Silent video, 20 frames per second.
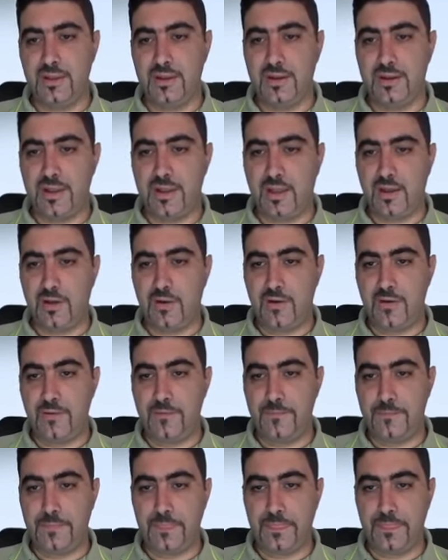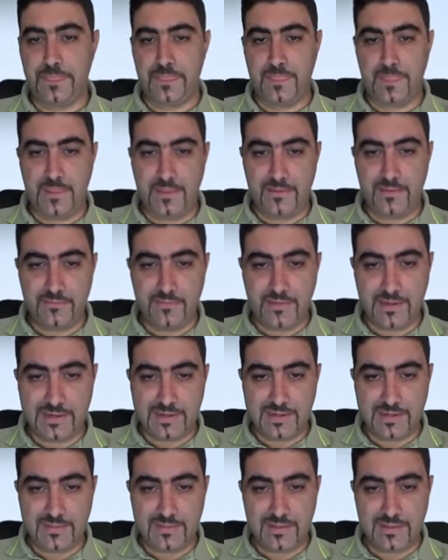Now, if I
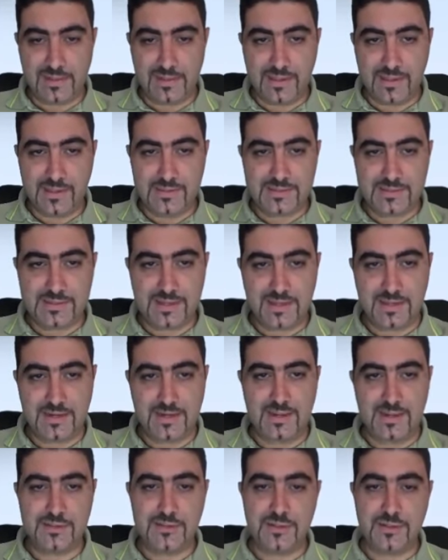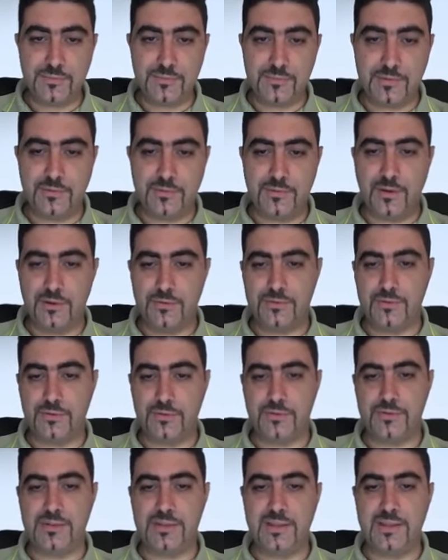click the inside edge, it will go
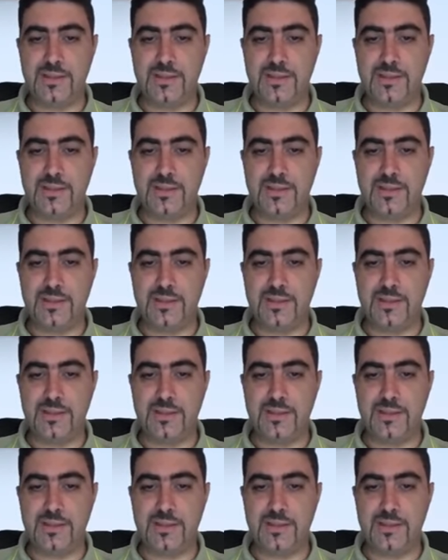towards the